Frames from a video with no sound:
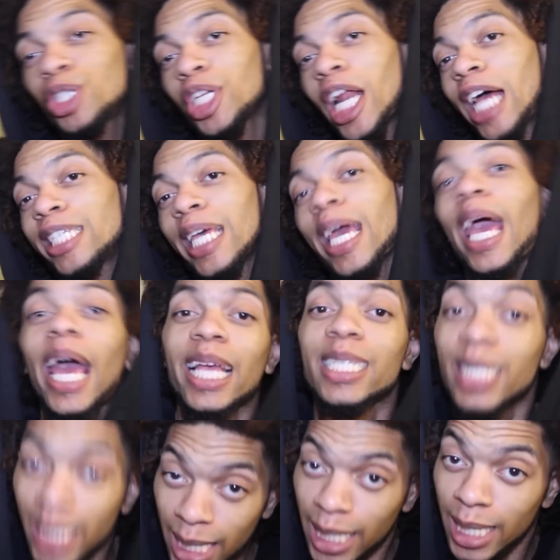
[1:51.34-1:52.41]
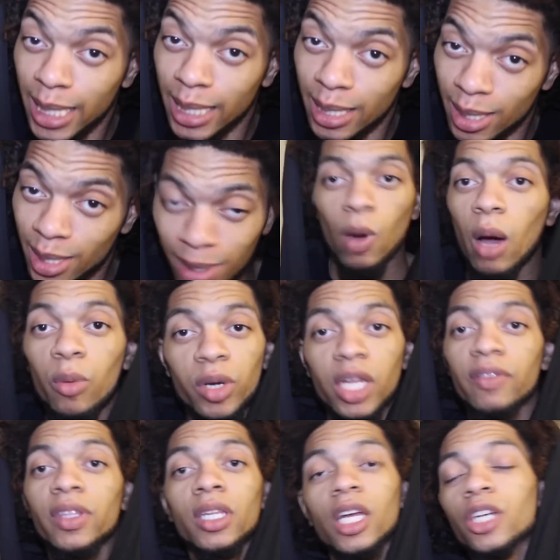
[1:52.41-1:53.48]
should I say as teased. While we're
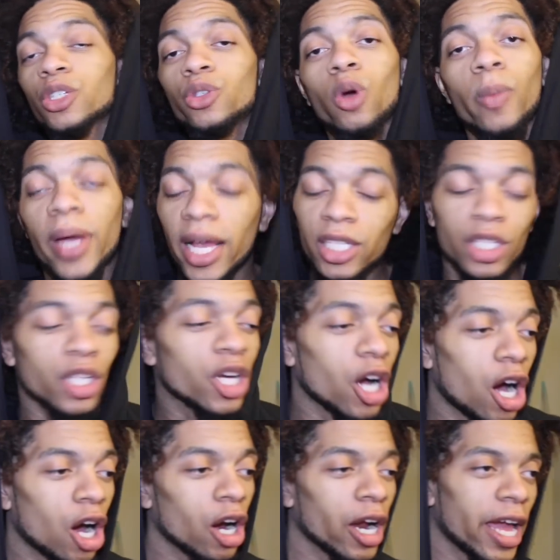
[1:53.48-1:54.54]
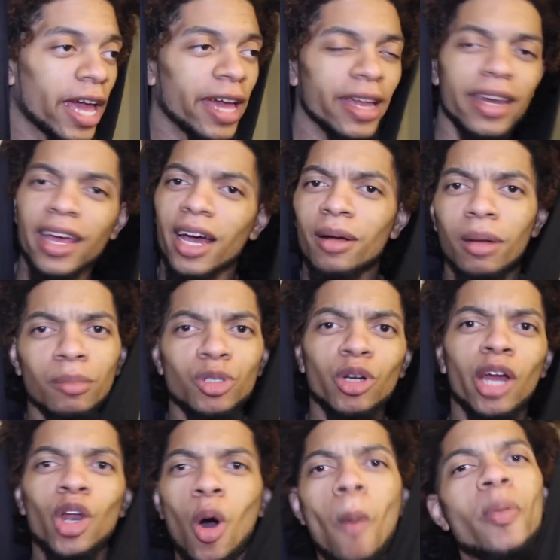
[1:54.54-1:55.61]
leaving the liquor store, we head to the car and I'm
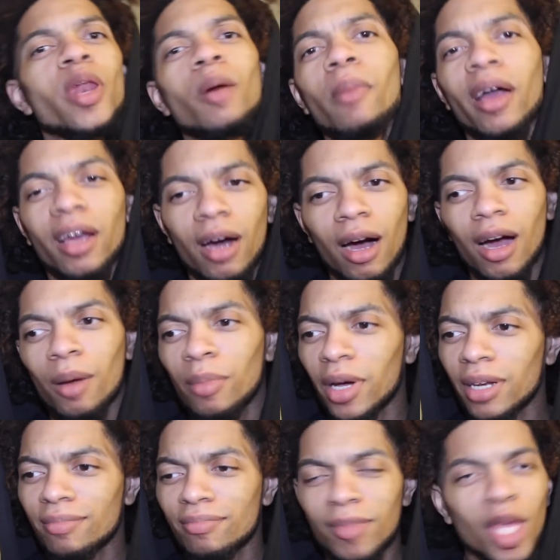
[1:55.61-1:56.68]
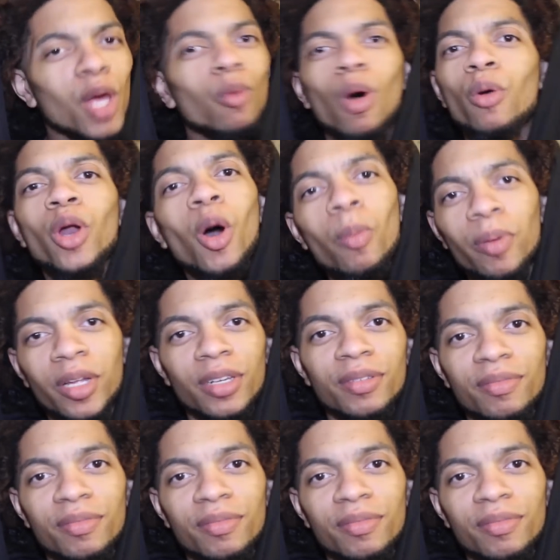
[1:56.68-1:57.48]
trying to open up my car, but it won't open.